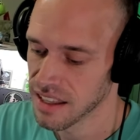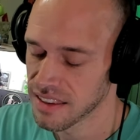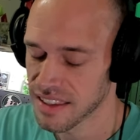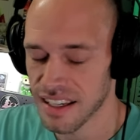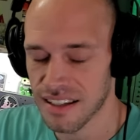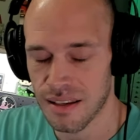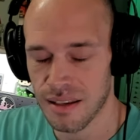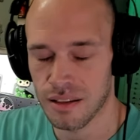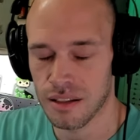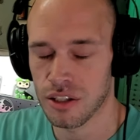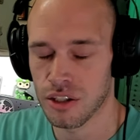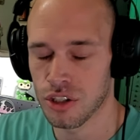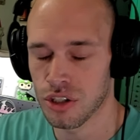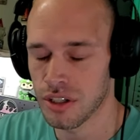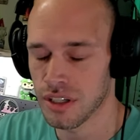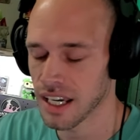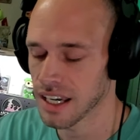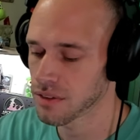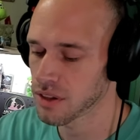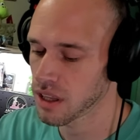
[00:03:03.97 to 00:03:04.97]
that
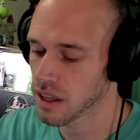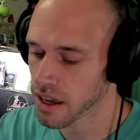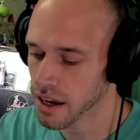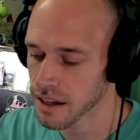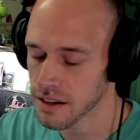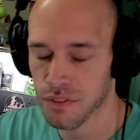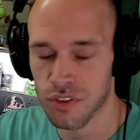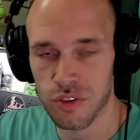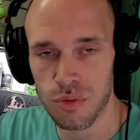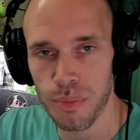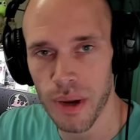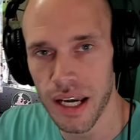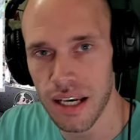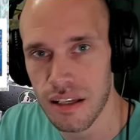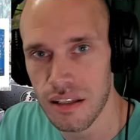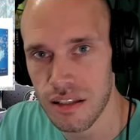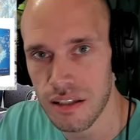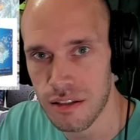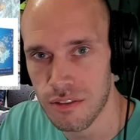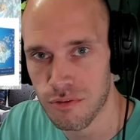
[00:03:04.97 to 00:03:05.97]
could have a lot of
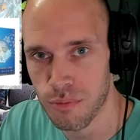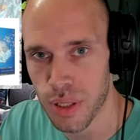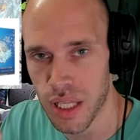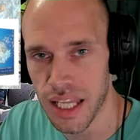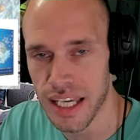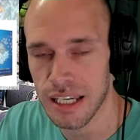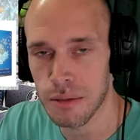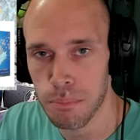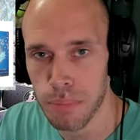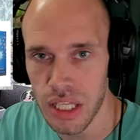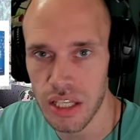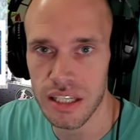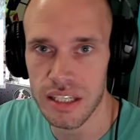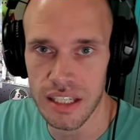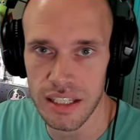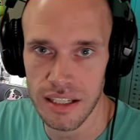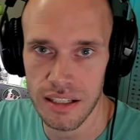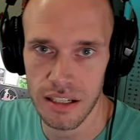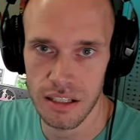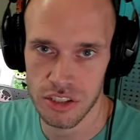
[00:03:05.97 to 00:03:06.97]
speculative
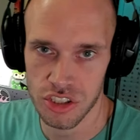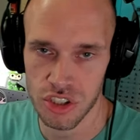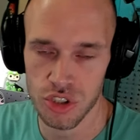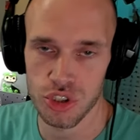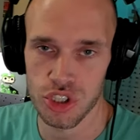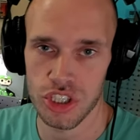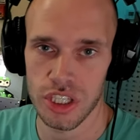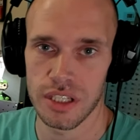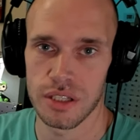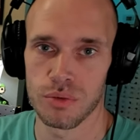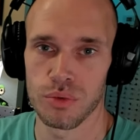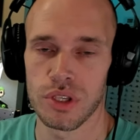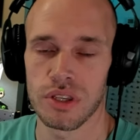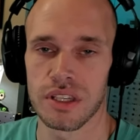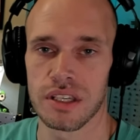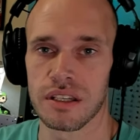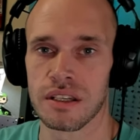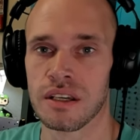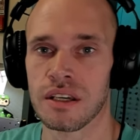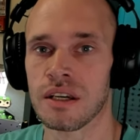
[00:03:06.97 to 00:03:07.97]
playability associated with
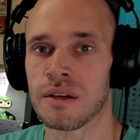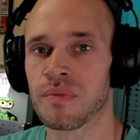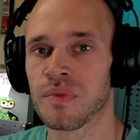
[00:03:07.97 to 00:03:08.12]
it